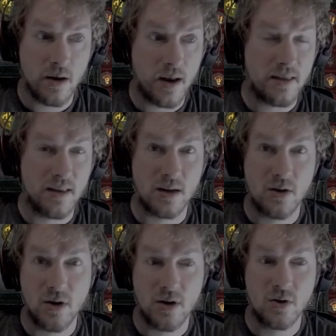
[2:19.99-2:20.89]
I think
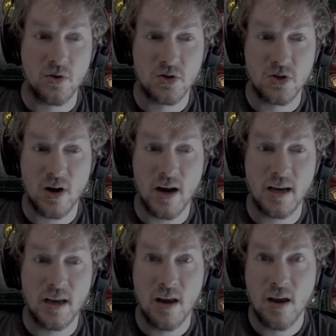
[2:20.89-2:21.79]
critical
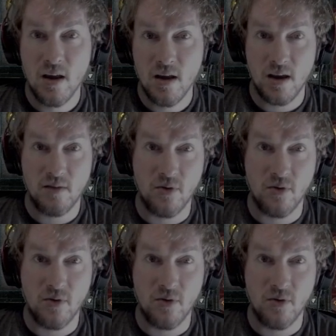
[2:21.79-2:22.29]
strike and